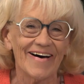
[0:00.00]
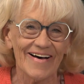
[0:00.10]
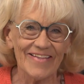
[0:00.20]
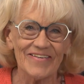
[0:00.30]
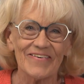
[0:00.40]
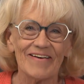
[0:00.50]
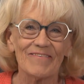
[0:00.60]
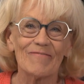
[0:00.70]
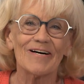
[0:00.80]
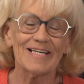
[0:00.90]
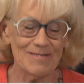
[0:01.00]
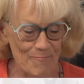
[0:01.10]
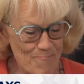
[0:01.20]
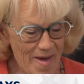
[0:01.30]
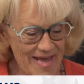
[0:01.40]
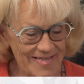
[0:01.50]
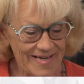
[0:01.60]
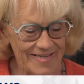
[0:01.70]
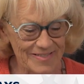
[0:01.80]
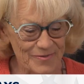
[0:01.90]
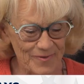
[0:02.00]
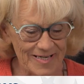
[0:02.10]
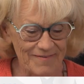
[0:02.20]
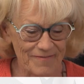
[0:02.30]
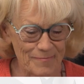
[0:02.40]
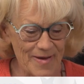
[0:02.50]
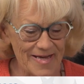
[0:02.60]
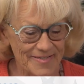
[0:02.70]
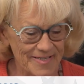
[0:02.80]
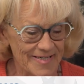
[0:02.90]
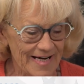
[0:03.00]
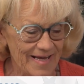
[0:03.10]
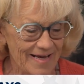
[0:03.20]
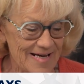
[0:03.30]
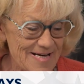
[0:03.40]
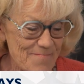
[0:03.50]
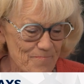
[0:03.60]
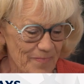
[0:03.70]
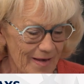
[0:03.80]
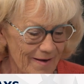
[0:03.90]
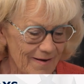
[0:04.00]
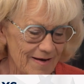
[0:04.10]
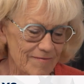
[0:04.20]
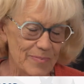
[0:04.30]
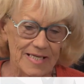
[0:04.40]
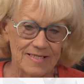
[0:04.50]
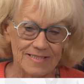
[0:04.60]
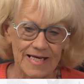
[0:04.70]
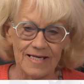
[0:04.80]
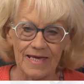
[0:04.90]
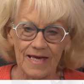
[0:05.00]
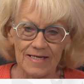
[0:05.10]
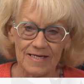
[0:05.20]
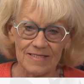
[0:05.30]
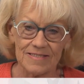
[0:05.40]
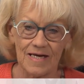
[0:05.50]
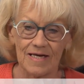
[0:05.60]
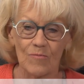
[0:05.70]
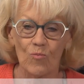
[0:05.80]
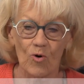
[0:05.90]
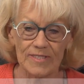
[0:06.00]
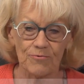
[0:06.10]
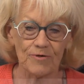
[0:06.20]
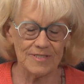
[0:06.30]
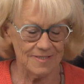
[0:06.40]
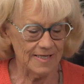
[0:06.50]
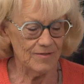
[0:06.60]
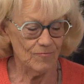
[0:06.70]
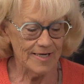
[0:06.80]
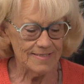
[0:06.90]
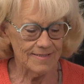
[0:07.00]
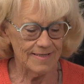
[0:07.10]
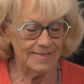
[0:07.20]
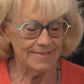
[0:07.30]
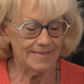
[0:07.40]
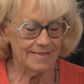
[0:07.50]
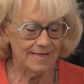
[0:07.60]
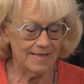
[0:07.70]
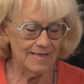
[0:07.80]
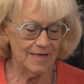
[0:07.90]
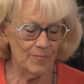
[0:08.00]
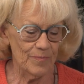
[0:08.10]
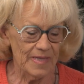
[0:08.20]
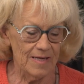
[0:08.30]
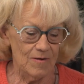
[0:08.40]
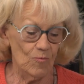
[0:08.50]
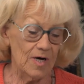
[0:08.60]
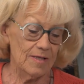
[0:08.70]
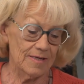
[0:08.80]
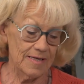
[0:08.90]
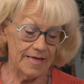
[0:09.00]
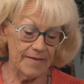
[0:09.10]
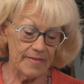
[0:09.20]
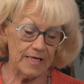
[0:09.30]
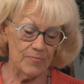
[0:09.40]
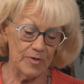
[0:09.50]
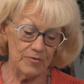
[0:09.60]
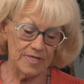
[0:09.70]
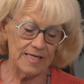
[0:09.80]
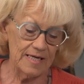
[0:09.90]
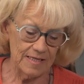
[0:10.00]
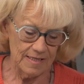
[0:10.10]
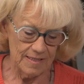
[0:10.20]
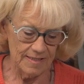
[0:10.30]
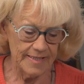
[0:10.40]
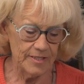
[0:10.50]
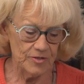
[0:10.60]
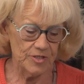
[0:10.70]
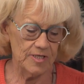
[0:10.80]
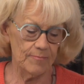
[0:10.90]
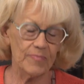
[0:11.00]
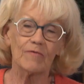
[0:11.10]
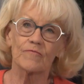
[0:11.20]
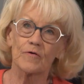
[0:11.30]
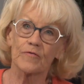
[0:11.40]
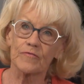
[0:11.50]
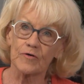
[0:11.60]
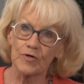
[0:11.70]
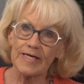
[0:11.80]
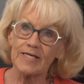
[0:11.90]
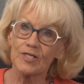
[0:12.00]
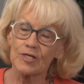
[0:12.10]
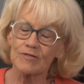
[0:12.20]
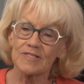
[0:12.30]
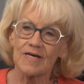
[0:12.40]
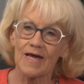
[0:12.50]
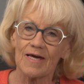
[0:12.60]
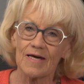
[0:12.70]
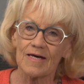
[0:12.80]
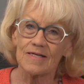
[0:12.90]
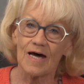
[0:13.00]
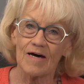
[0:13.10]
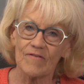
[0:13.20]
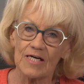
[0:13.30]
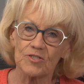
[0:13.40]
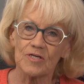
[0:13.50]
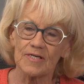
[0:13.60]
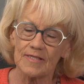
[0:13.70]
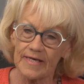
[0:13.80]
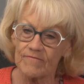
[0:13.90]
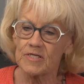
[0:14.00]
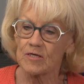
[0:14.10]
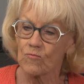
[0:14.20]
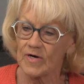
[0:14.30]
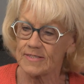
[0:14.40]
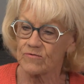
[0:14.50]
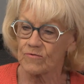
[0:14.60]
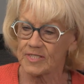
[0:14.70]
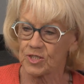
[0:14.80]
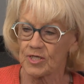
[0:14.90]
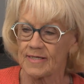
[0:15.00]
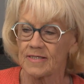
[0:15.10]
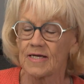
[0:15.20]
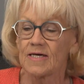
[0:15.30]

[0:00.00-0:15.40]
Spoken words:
Hello, everyone. May Hayes, running for mayor. I've been a dedicated West Richland resident, in the community leadership for 30 years, and I've actually lived in West Richland